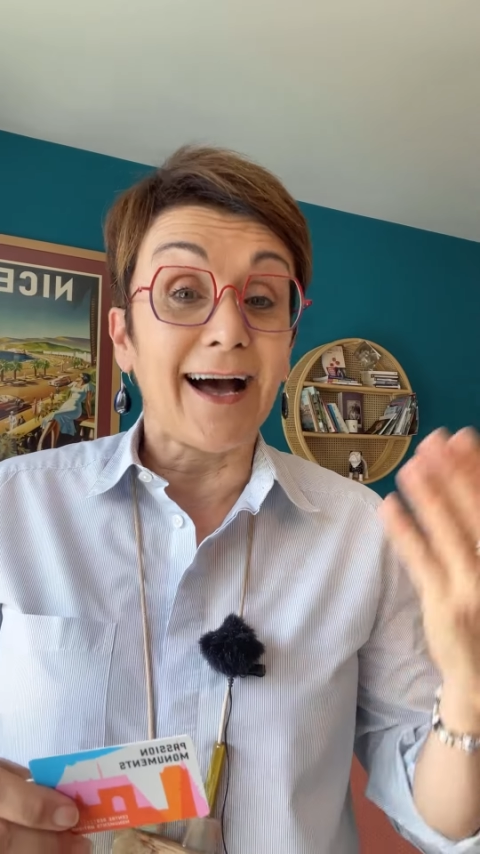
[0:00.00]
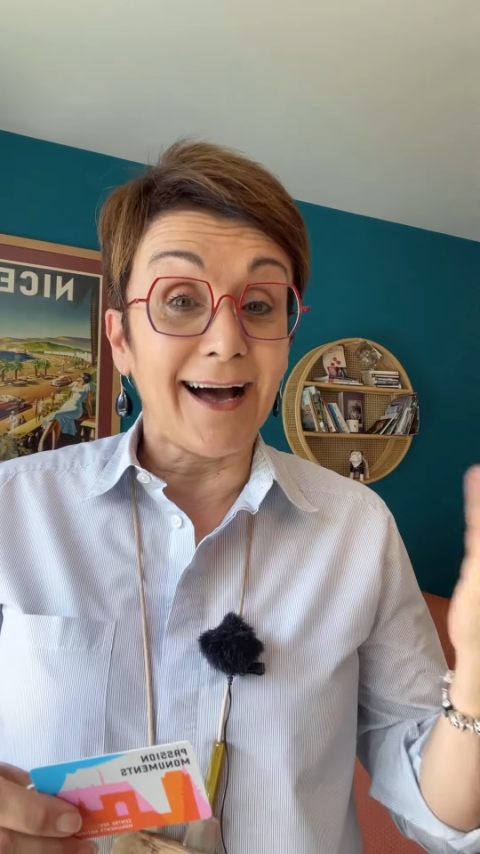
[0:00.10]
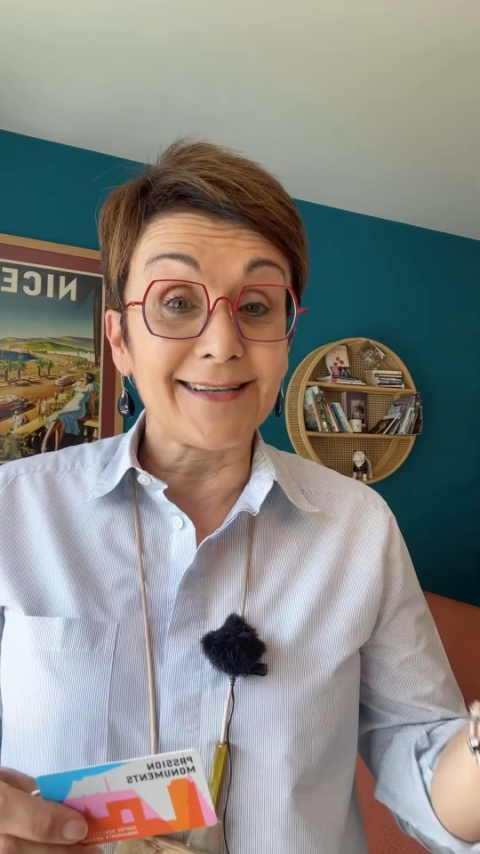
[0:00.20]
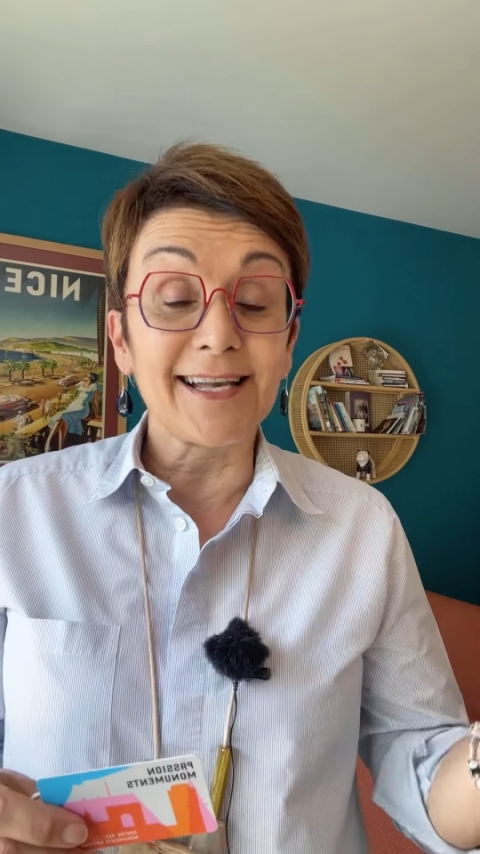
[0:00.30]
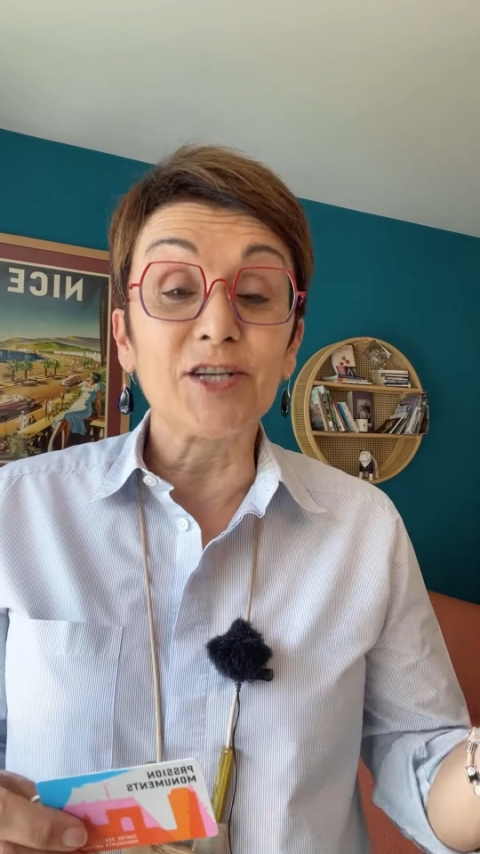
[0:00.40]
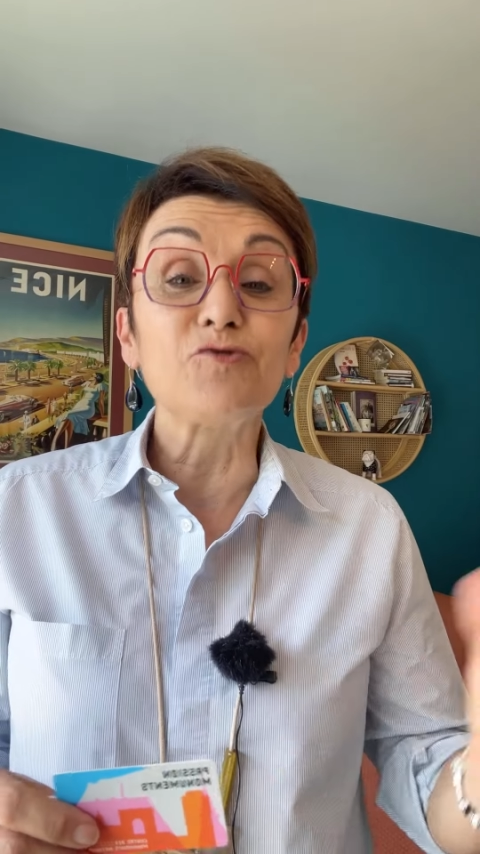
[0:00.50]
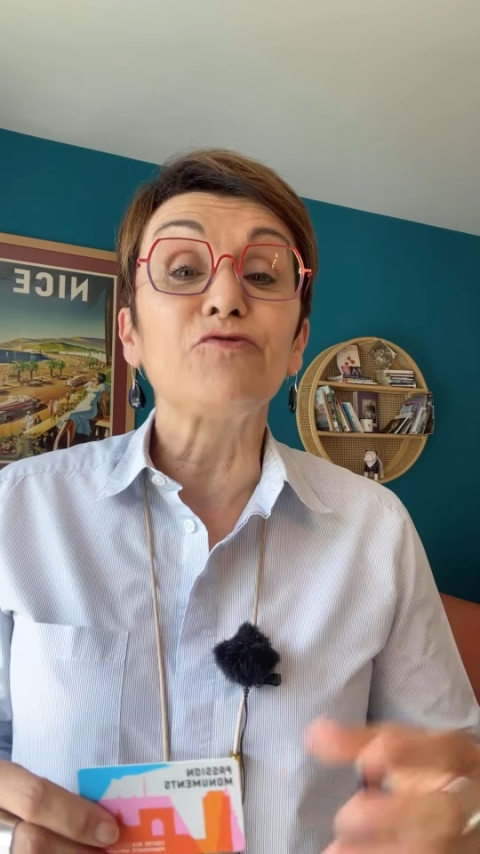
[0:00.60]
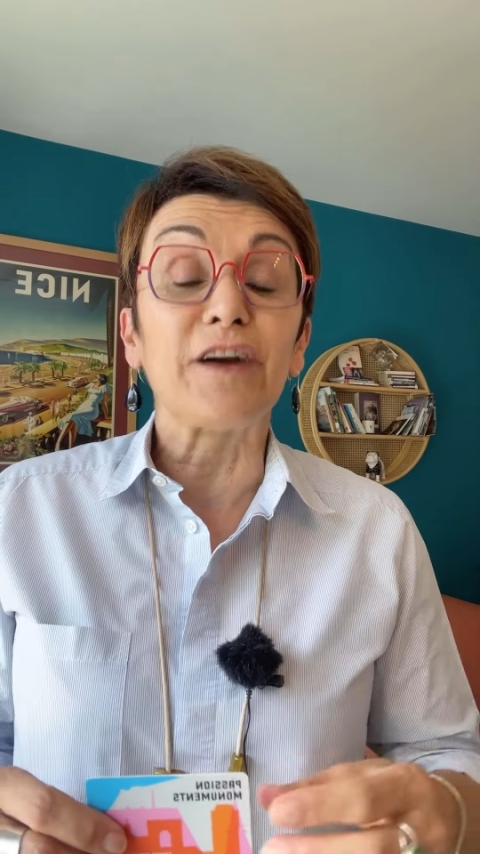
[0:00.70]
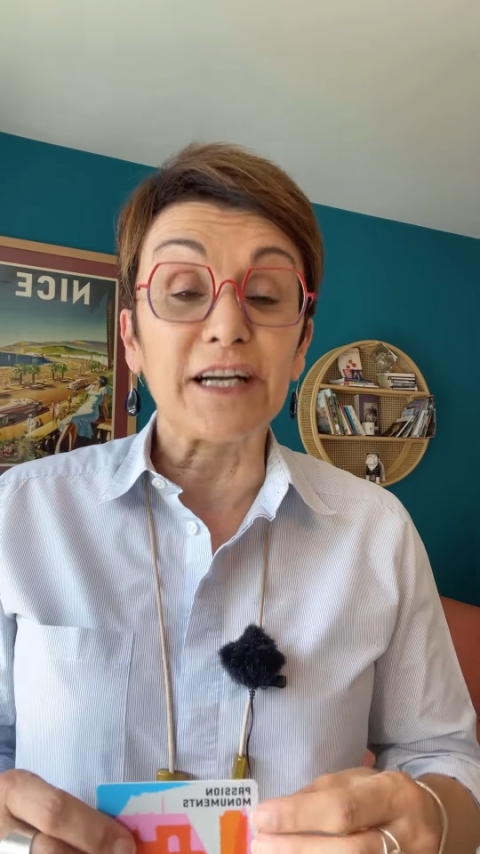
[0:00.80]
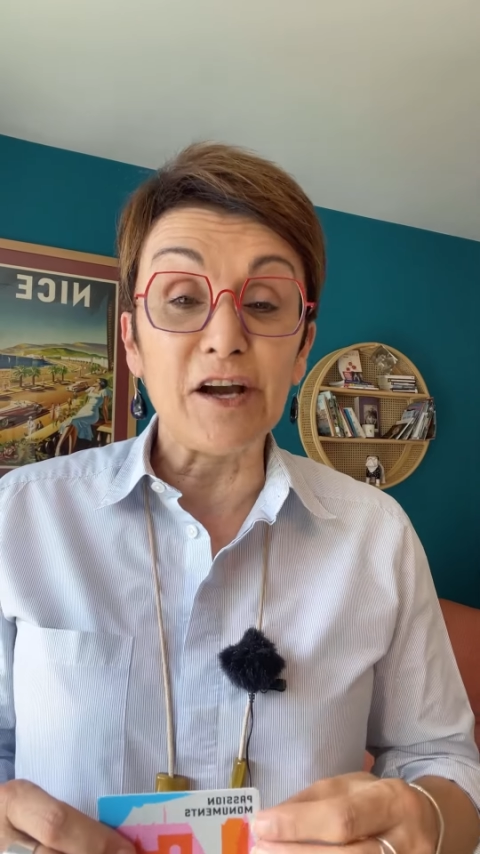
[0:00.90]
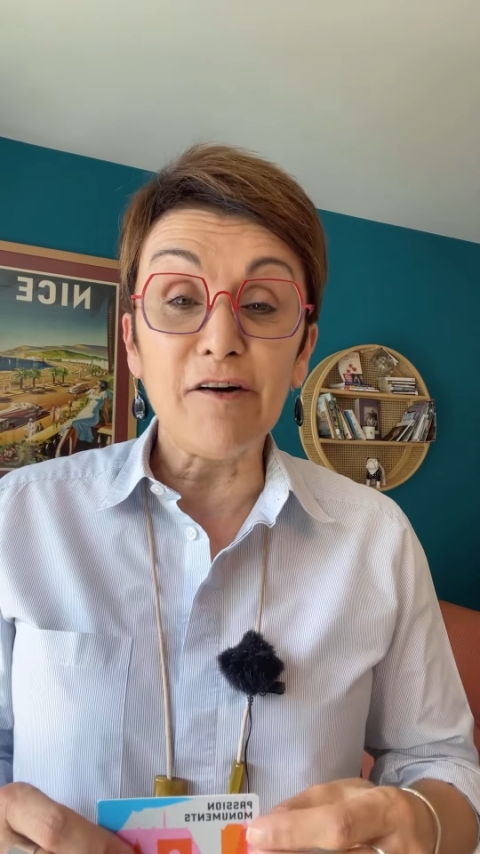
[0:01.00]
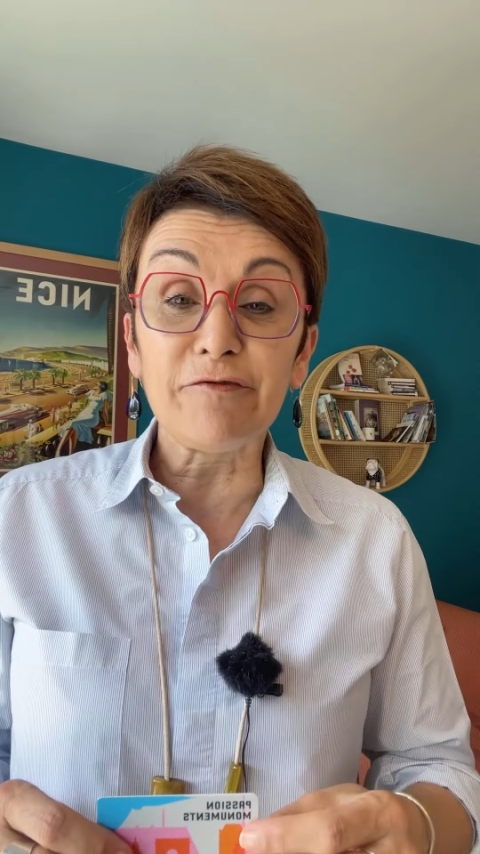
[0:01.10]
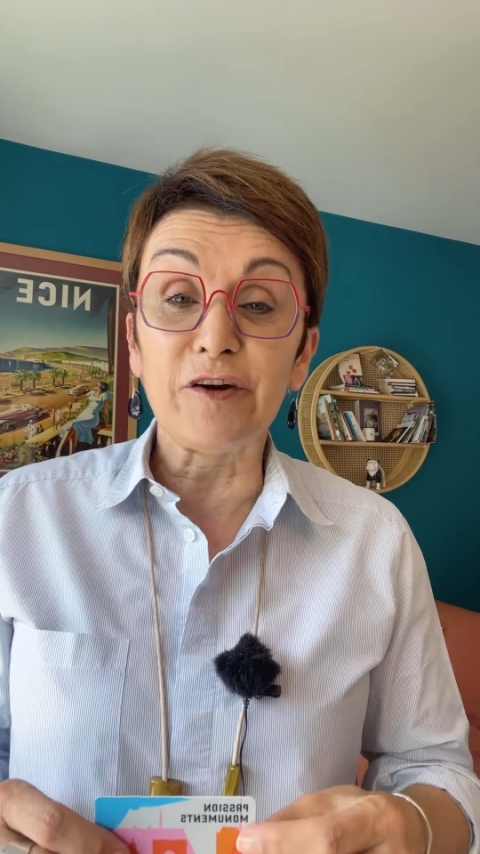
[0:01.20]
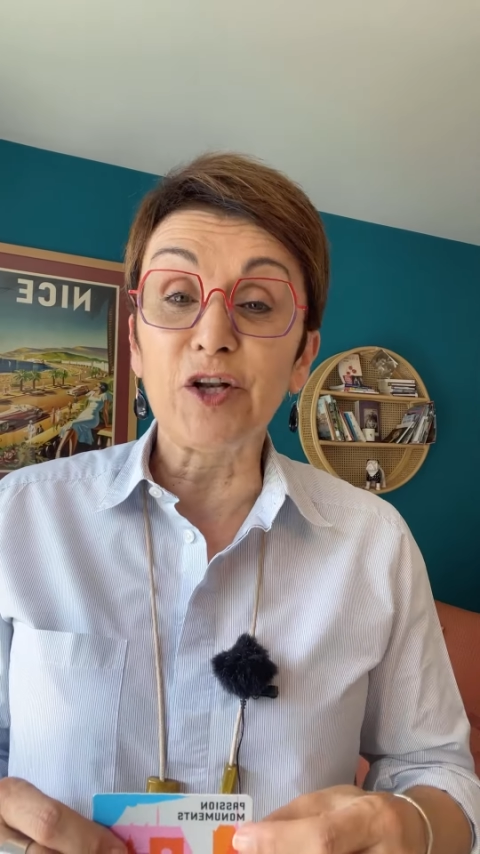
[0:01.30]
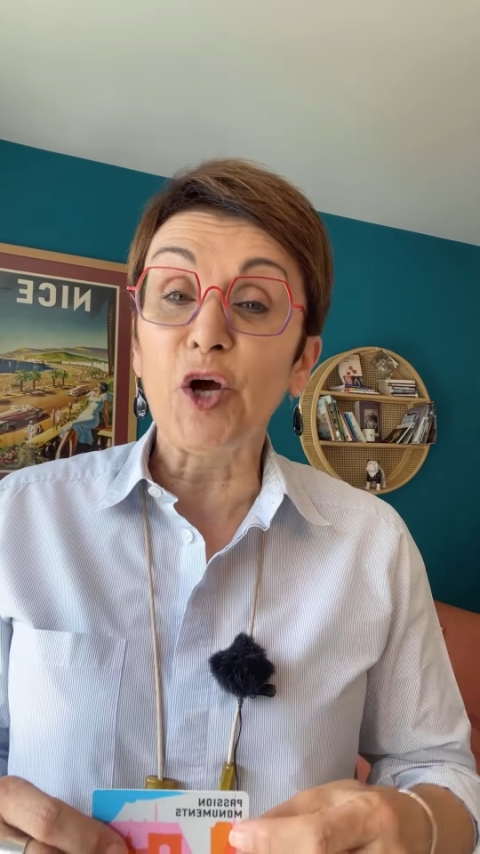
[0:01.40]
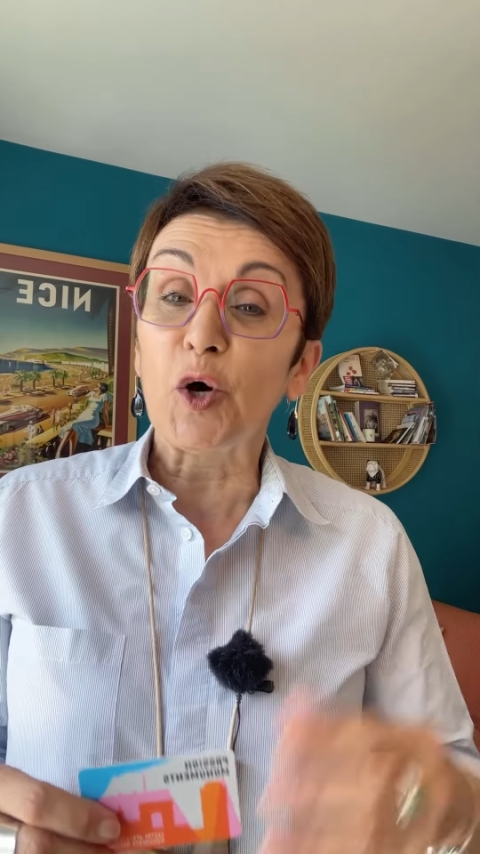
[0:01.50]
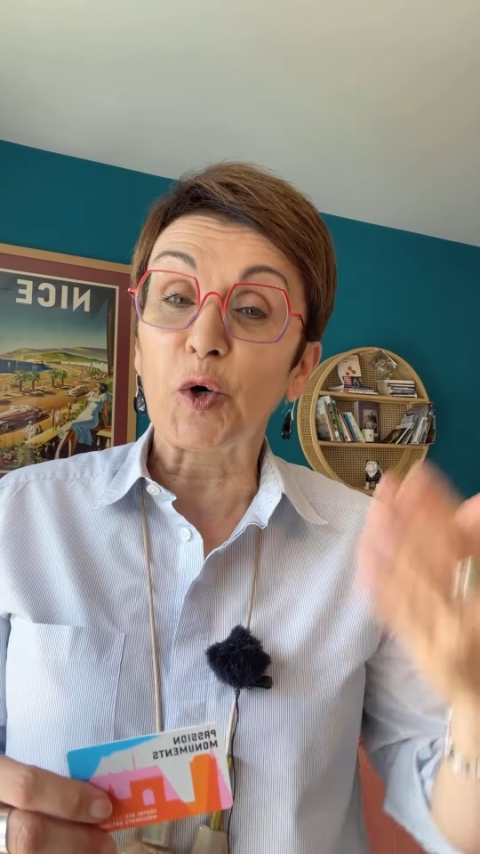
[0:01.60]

as I do very often,